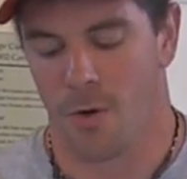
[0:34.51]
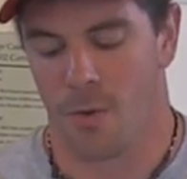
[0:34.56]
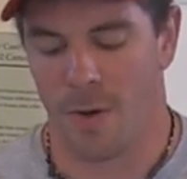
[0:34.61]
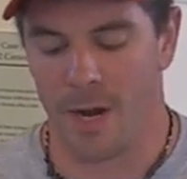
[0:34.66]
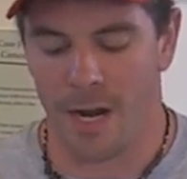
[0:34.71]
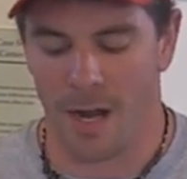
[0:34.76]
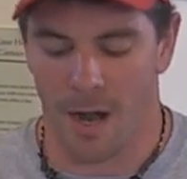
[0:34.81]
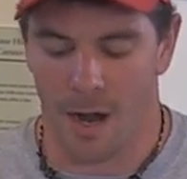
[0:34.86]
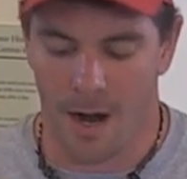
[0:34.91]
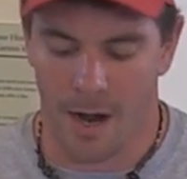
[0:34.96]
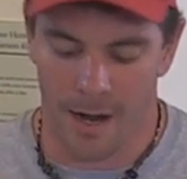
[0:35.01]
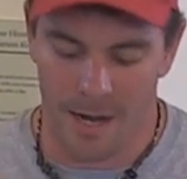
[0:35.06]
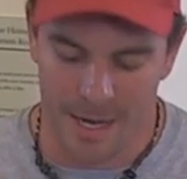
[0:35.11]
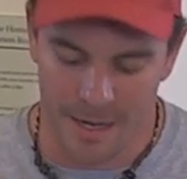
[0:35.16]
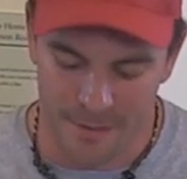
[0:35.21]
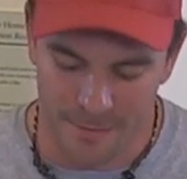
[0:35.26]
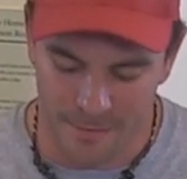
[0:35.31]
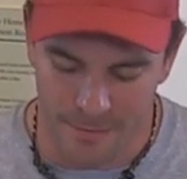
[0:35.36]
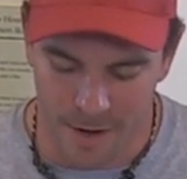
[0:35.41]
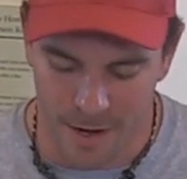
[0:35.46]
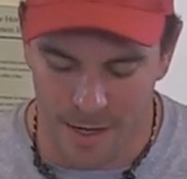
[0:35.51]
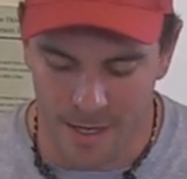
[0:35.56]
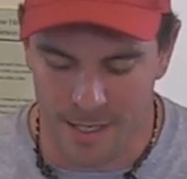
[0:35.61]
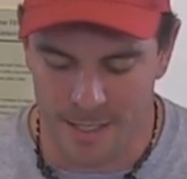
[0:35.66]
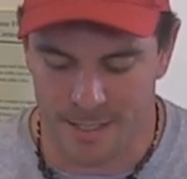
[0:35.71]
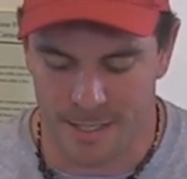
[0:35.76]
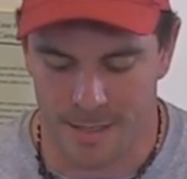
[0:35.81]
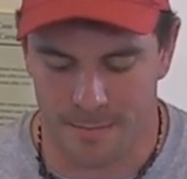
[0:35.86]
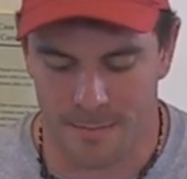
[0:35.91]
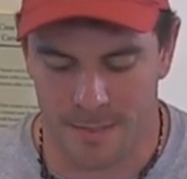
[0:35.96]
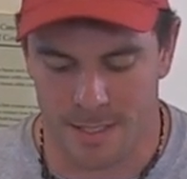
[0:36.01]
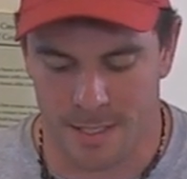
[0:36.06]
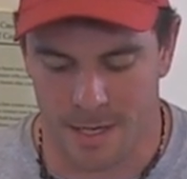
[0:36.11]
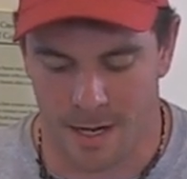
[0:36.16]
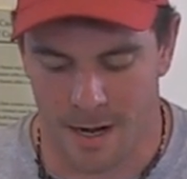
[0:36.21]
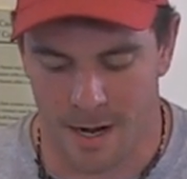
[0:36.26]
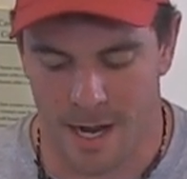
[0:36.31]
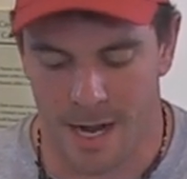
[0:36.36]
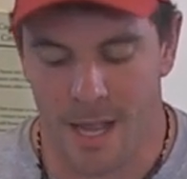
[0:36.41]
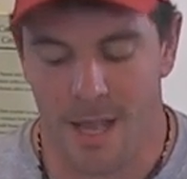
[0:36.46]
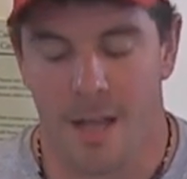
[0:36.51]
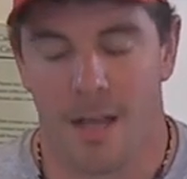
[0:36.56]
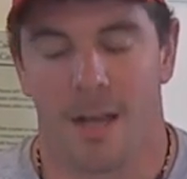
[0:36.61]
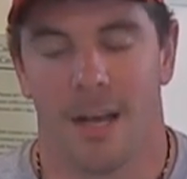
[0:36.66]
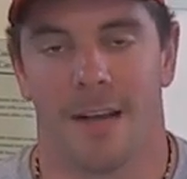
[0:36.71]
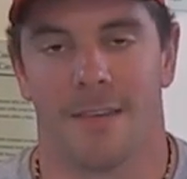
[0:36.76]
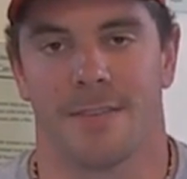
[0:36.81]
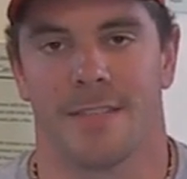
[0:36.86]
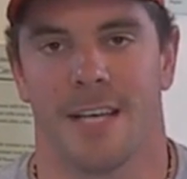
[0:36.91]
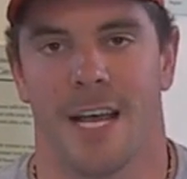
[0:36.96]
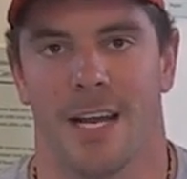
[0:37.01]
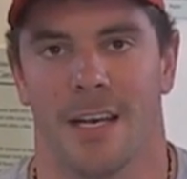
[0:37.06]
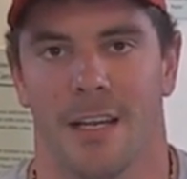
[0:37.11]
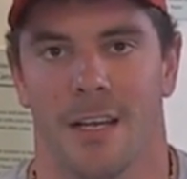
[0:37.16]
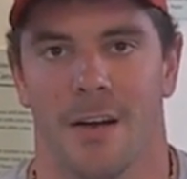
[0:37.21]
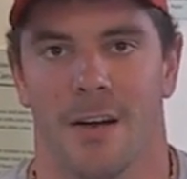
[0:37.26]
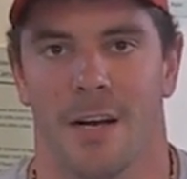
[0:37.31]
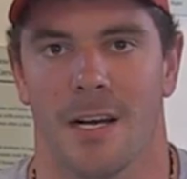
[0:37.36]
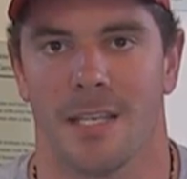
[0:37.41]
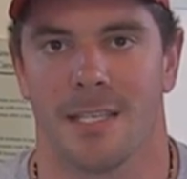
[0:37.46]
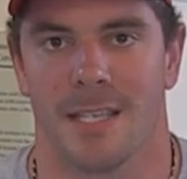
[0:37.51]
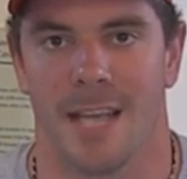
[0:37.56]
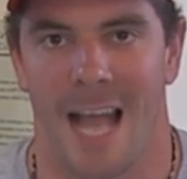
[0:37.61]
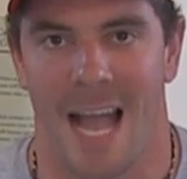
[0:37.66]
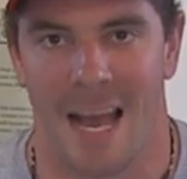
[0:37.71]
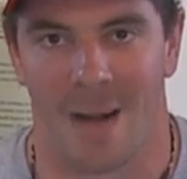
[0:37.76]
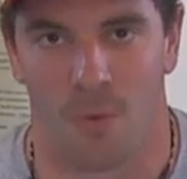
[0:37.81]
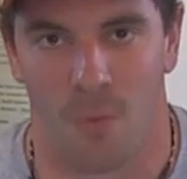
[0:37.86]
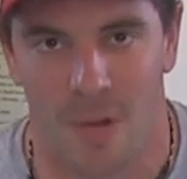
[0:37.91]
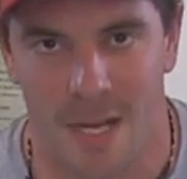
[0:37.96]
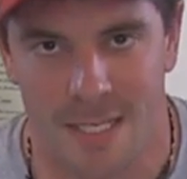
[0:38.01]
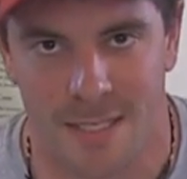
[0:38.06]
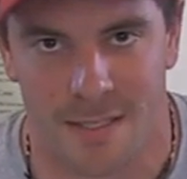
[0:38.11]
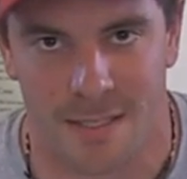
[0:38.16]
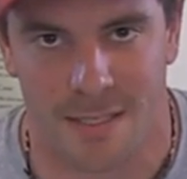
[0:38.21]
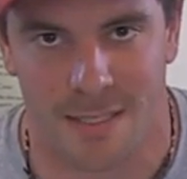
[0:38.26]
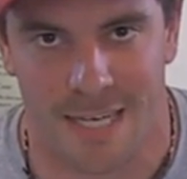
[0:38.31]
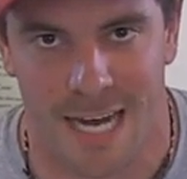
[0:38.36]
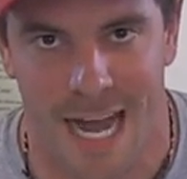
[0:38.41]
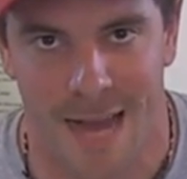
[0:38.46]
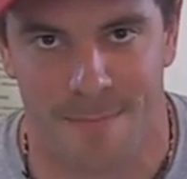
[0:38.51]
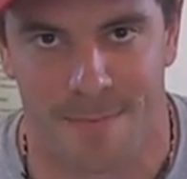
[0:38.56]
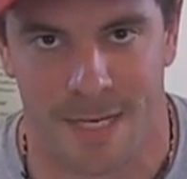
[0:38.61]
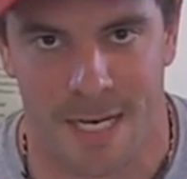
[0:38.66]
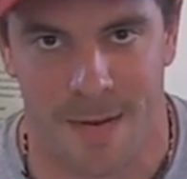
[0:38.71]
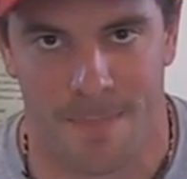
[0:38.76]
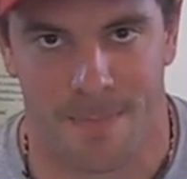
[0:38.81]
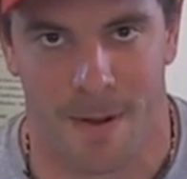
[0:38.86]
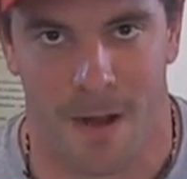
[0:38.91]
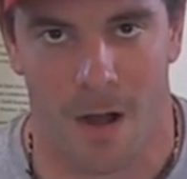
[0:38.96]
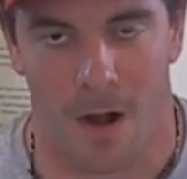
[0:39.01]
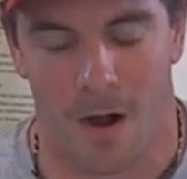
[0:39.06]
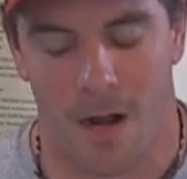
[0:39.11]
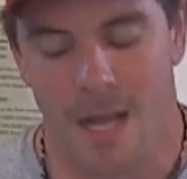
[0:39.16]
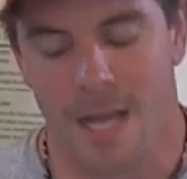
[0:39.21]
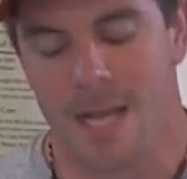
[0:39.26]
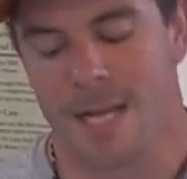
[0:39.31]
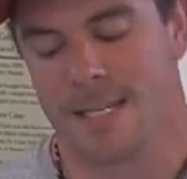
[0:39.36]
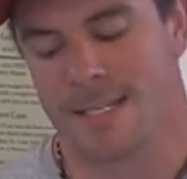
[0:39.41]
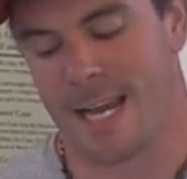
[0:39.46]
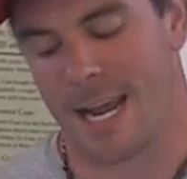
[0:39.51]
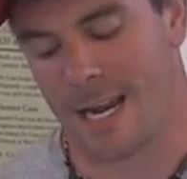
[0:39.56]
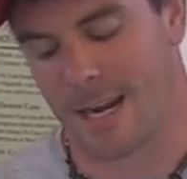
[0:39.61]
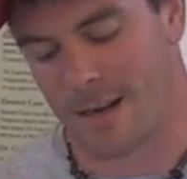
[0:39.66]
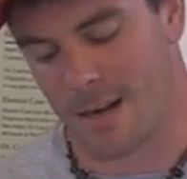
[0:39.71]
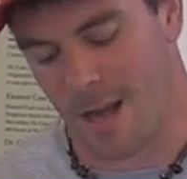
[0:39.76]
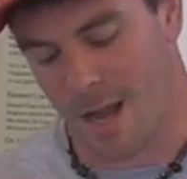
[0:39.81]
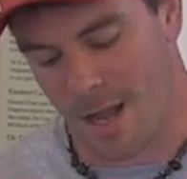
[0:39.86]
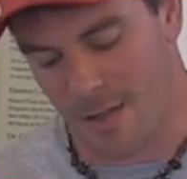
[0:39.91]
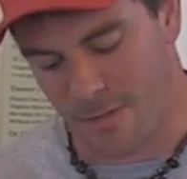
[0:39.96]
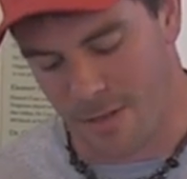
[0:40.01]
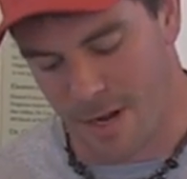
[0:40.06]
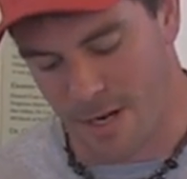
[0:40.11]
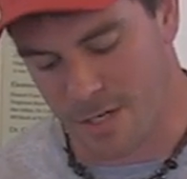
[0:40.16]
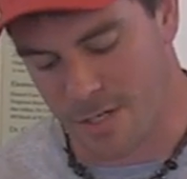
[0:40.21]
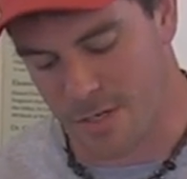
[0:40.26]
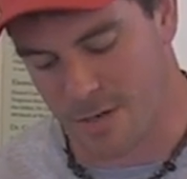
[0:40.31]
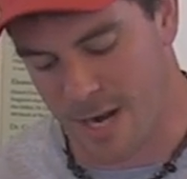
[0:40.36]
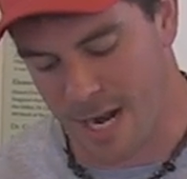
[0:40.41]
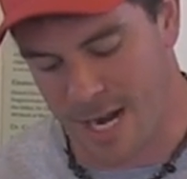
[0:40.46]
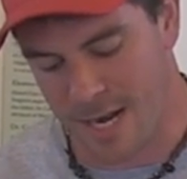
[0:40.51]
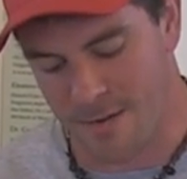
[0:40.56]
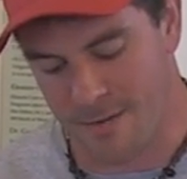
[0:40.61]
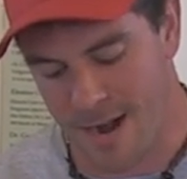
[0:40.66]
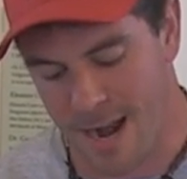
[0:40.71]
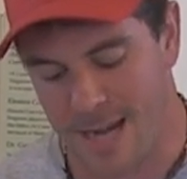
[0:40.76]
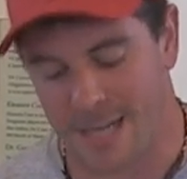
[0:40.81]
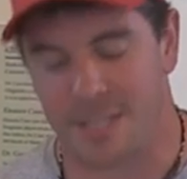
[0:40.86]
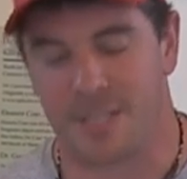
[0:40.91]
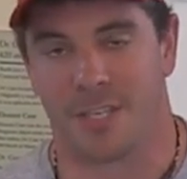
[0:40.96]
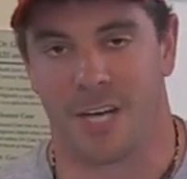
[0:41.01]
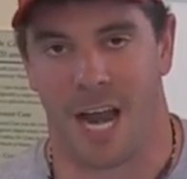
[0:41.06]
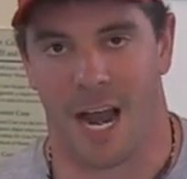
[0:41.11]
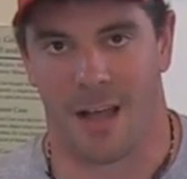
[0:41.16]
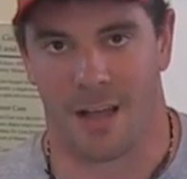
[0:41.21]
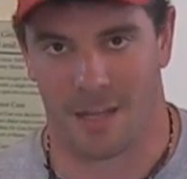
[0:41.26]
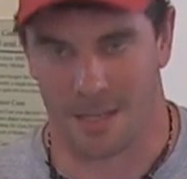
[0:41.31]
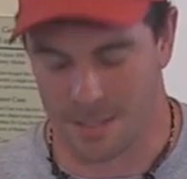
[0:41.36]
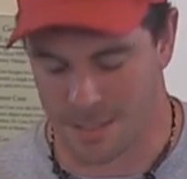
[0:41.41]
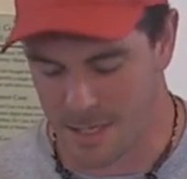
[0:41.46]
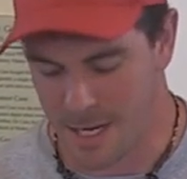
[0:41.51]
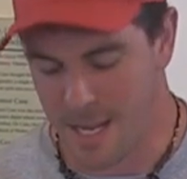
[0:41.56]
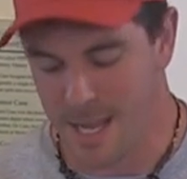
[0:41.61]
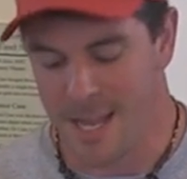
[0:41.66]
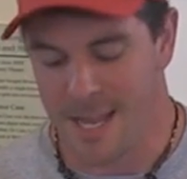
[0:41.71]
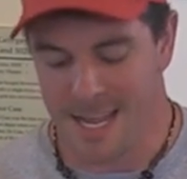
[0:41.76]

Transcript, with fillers: We are in Ferguson, Missouri of St. Louis at Whistle Stop Depot taking on their Trainwreck Challenge.